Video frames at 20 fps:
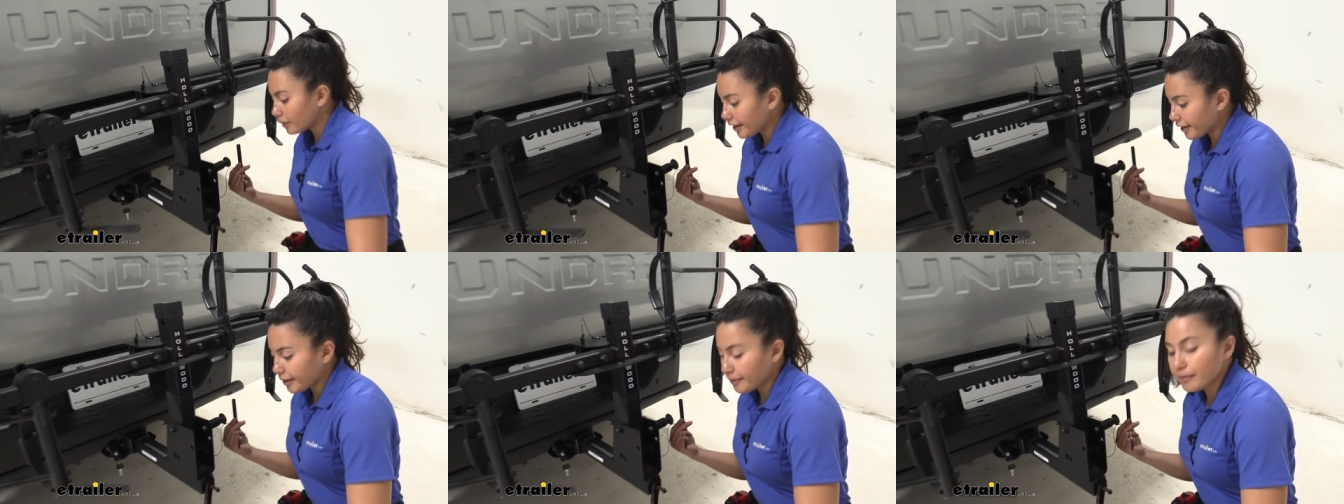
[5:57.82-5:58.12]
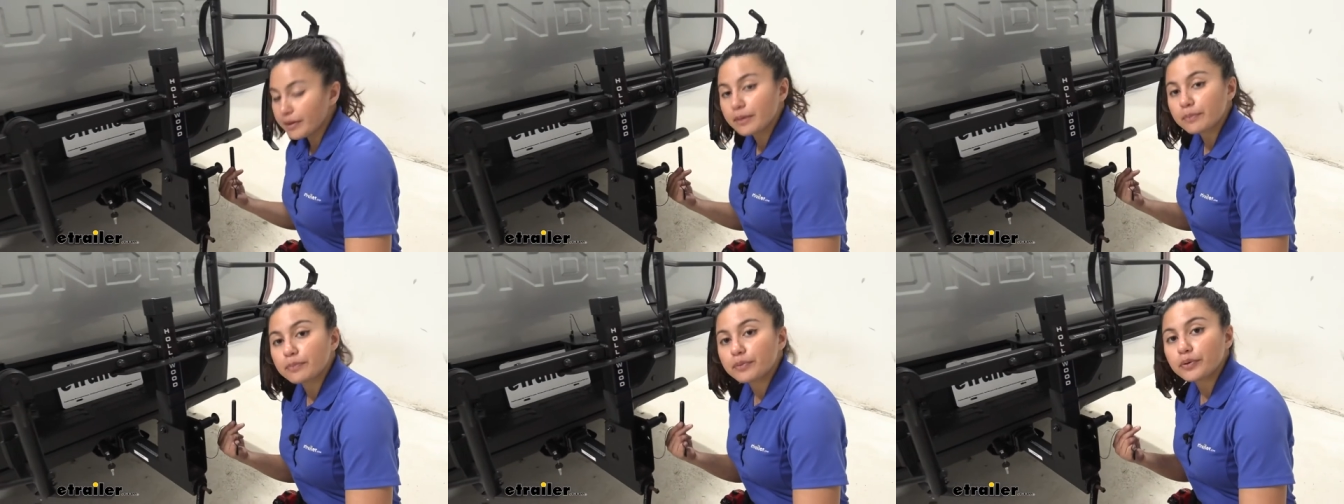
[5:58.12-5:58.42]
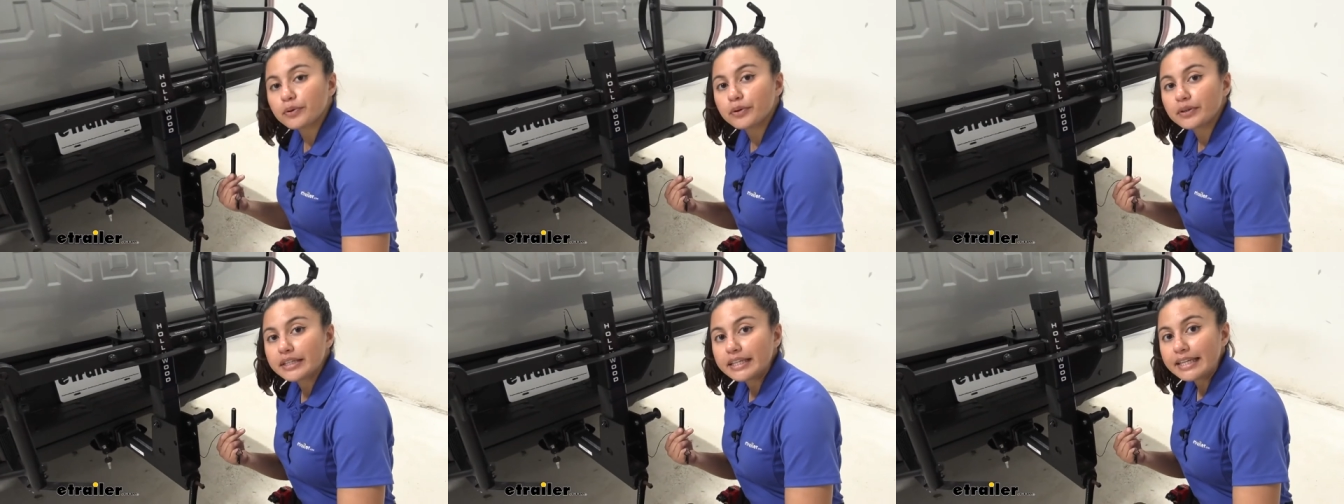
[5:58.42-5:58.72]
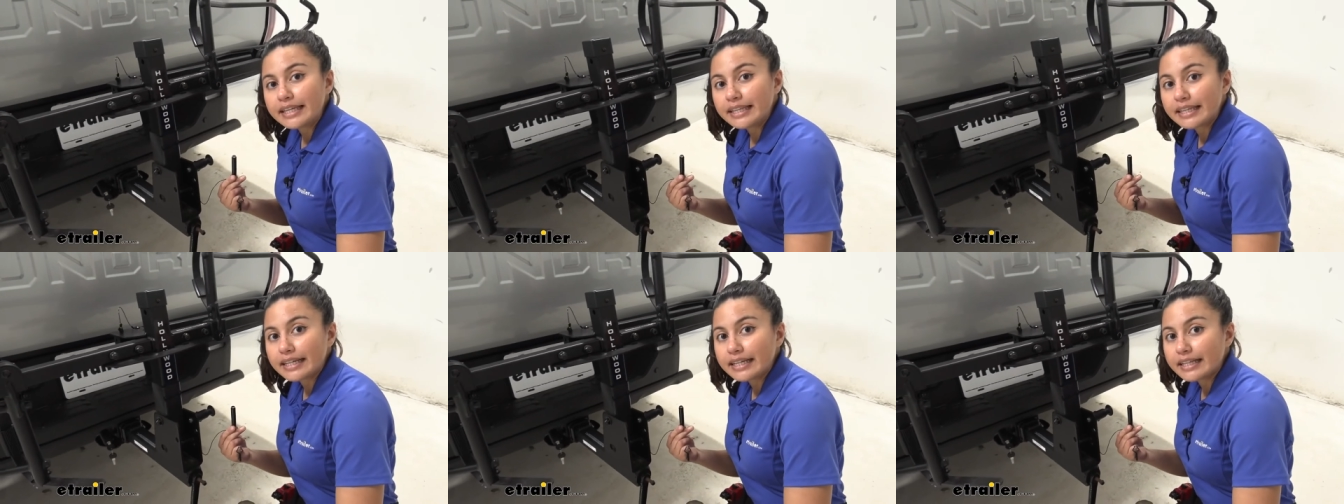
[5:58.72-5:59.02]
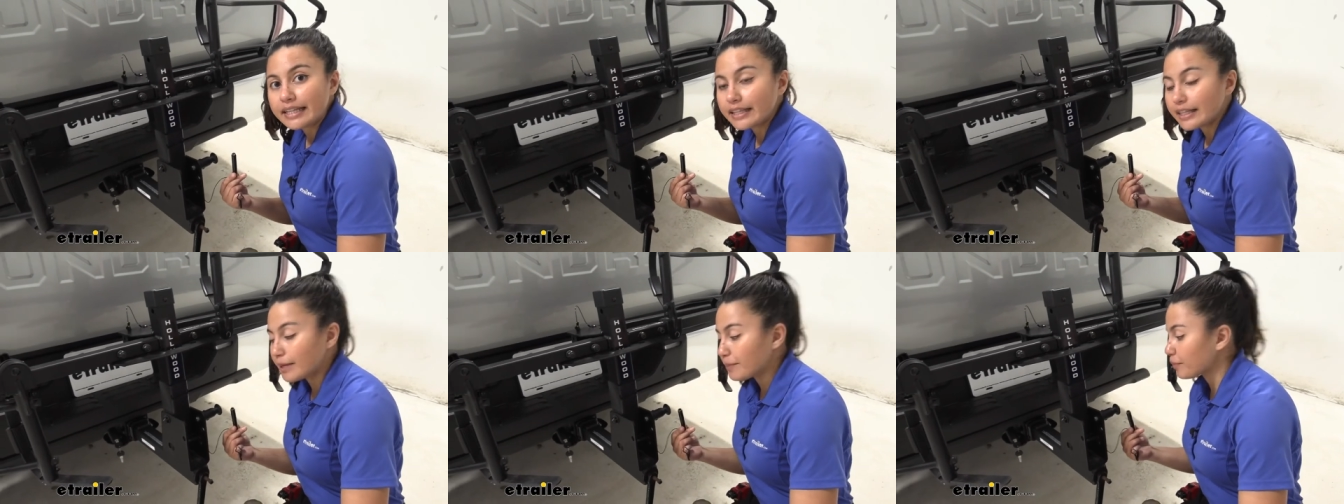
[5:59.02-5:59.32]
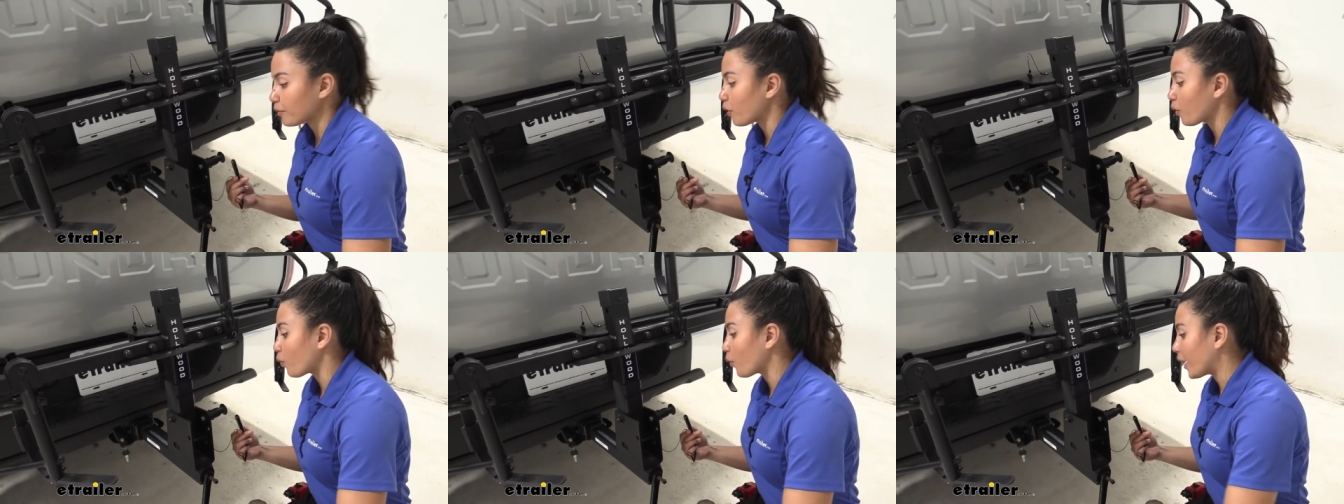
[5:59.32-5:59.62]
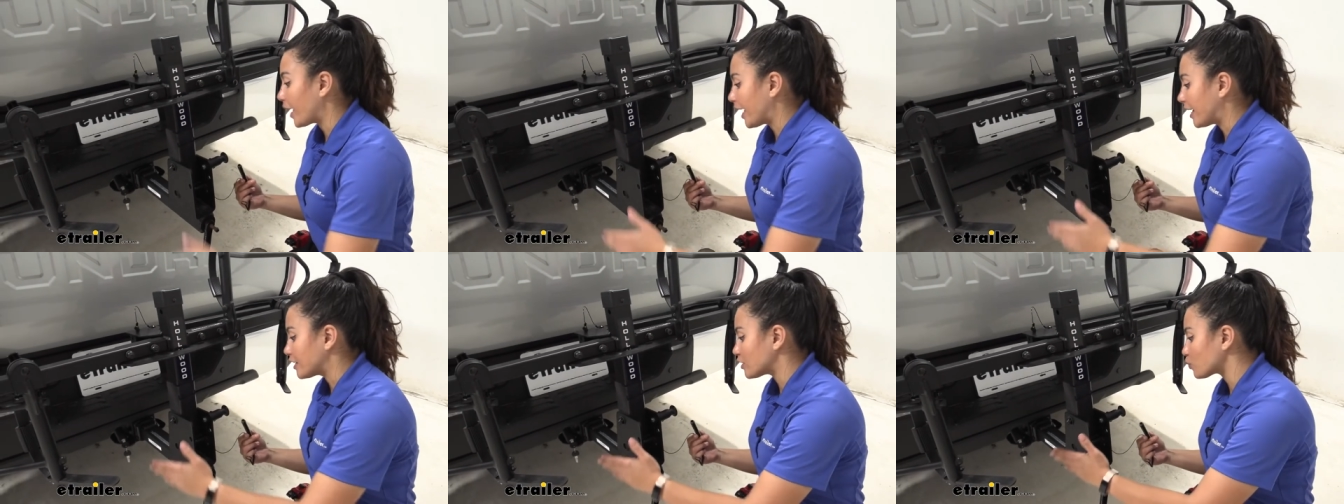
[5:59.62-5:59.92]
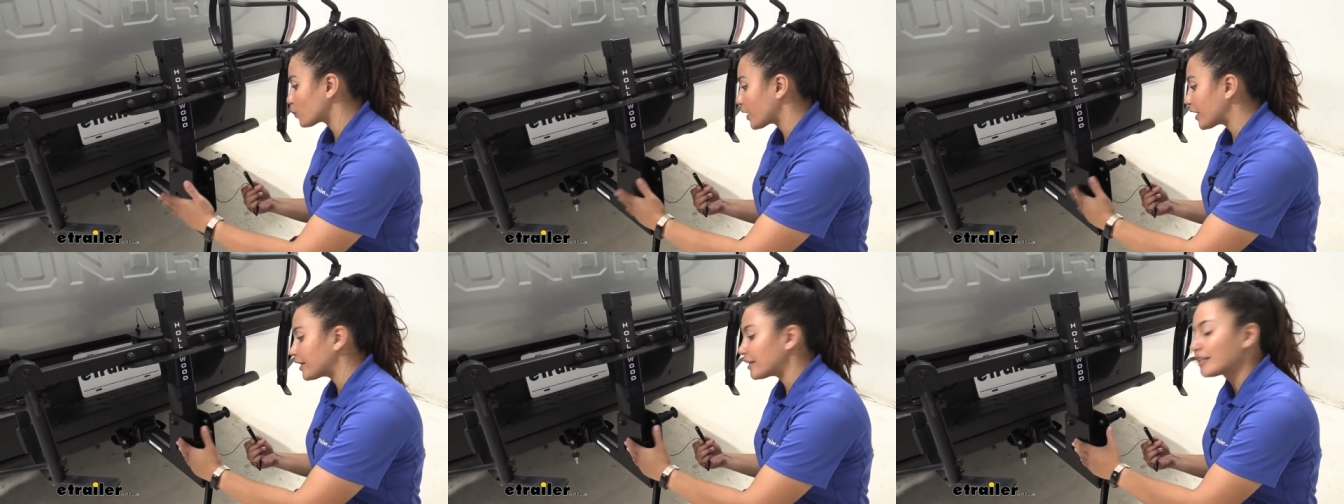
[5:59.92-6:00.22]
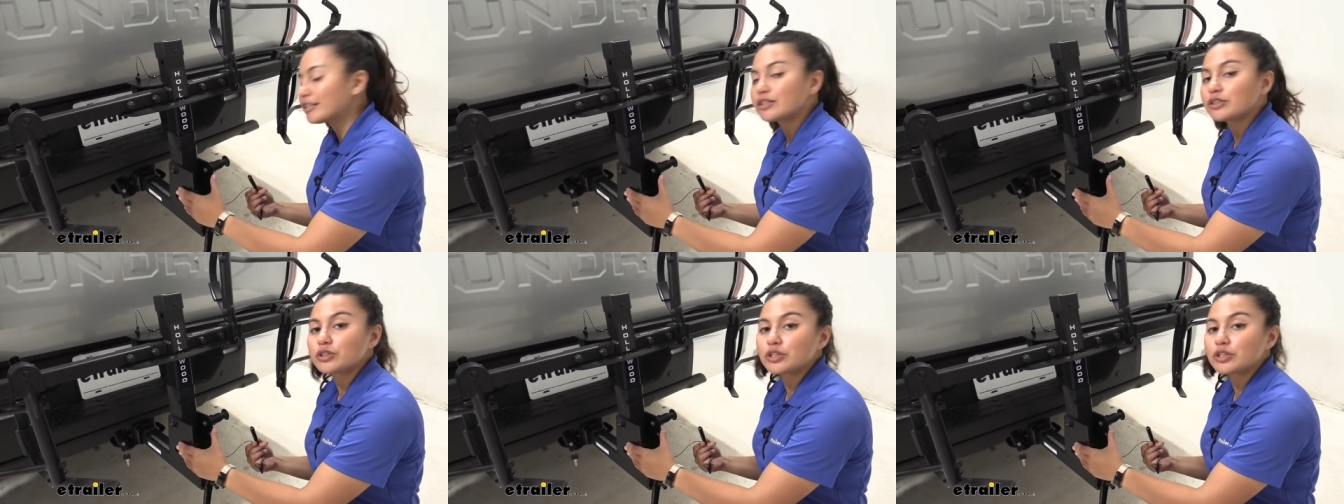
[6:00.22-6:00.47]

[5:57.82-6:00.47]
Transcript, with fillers: recommend putting the clip away as well